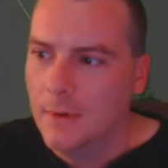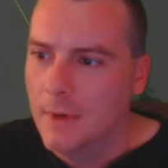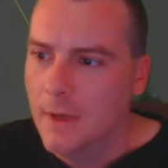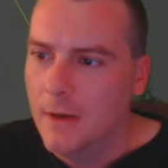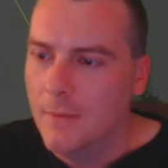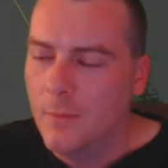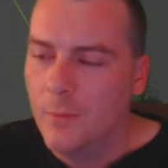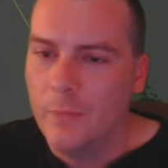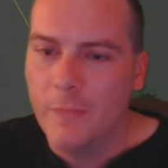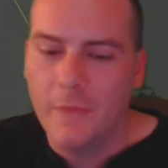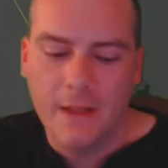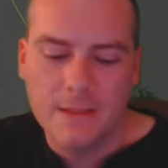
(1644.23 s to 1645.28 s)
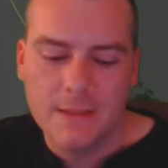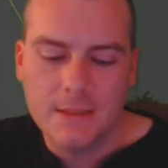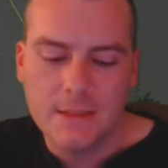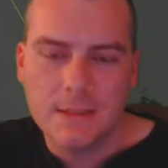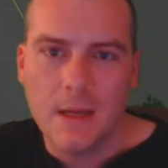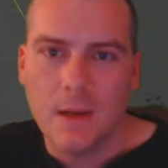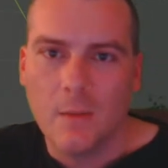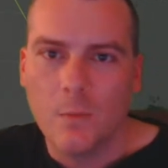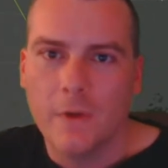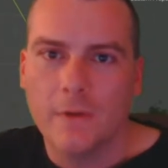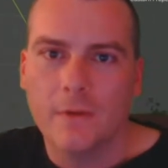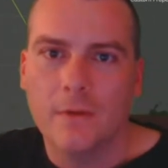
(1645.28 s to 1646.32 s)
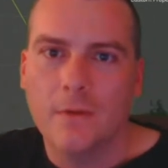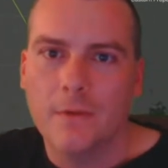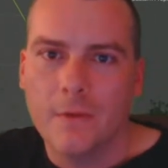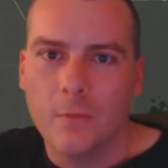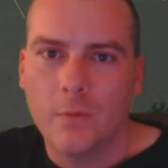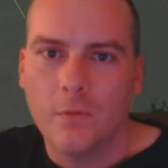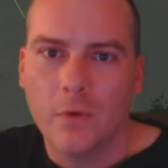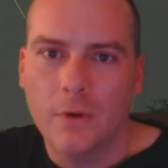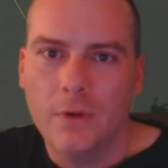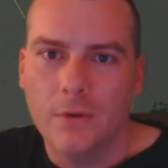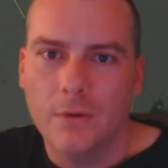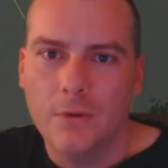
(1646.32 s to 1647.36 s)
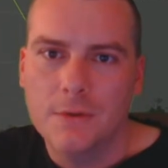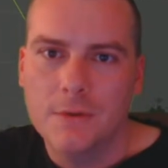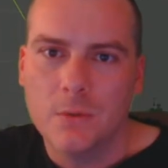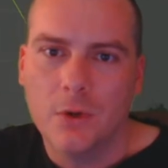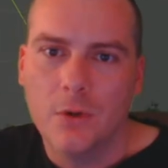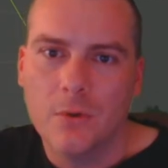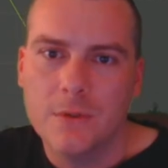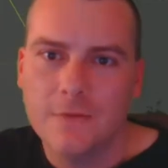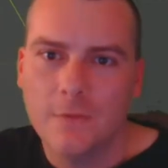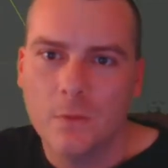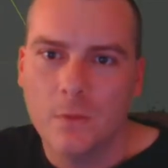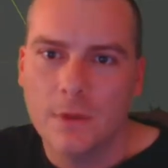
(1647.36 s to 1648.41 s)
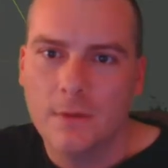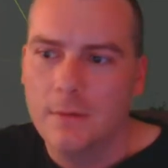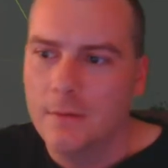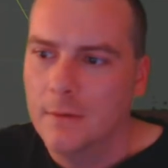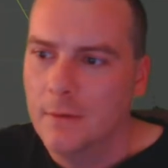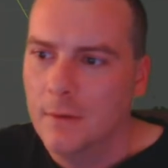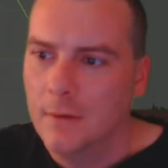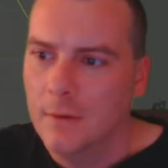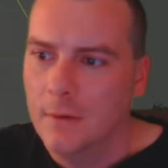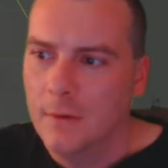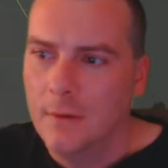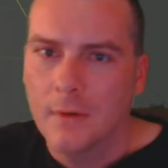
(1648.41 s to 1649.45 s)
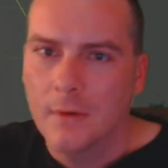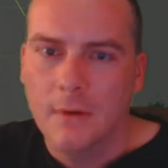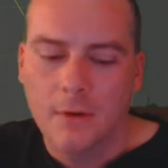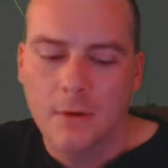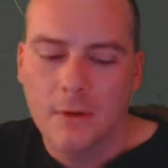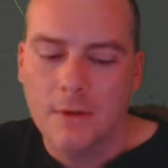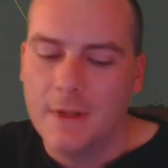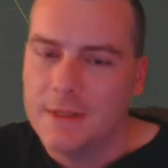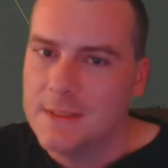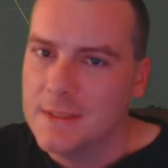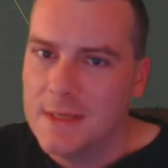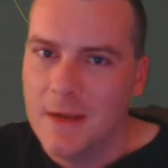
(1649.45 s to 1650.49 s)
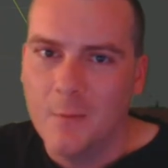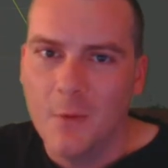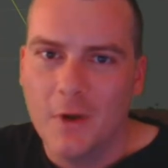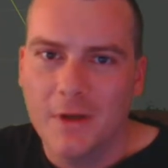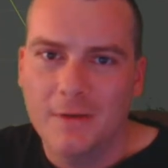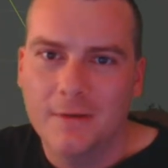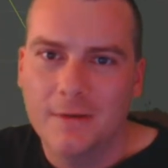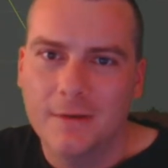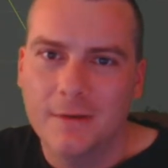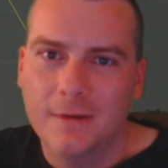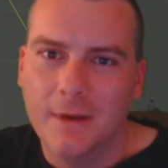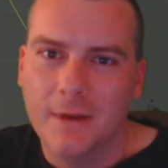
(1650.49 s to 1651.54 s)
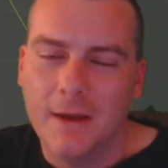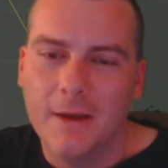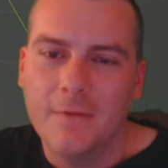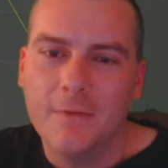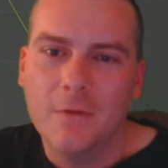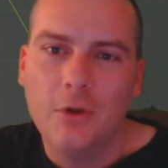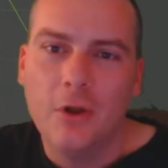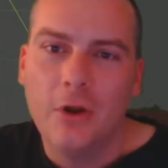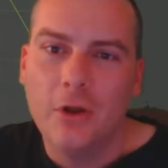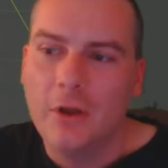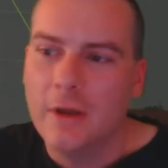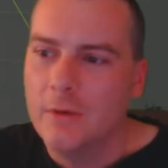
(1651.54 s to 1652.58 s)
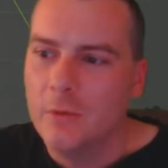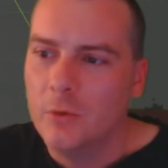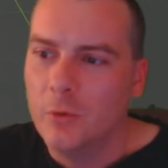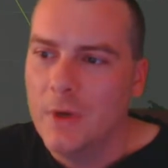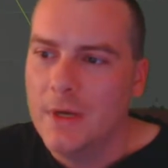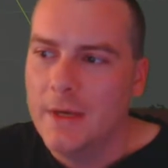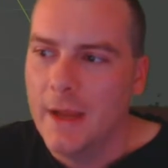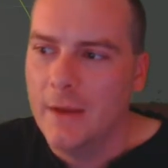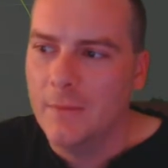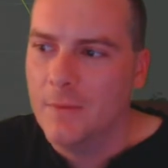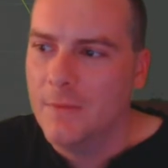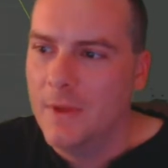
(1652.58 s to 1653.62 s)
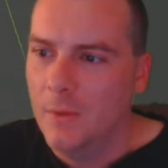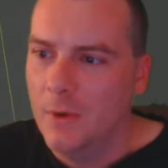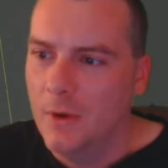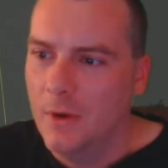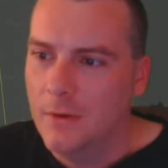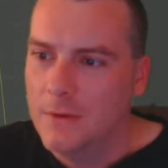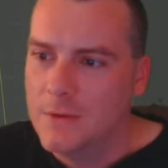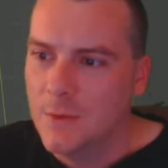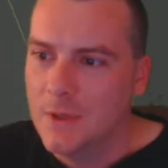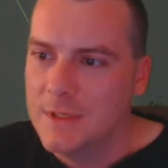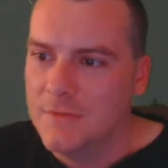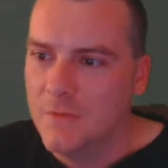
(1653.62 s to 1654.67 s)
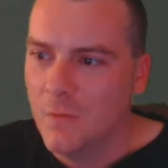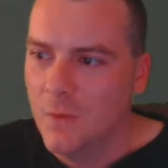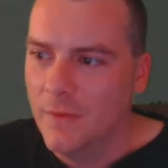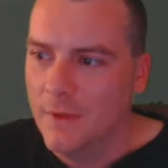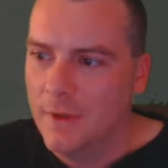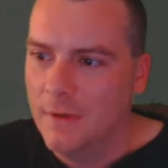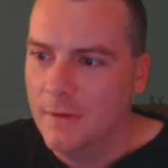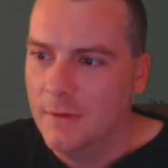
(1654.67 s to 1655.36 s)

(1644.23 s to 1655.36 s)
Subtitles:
And that's the same one that we've already used. We'll go to a different one. That's the same one. If you know, you can rename them. There we go. So we've got a different one there.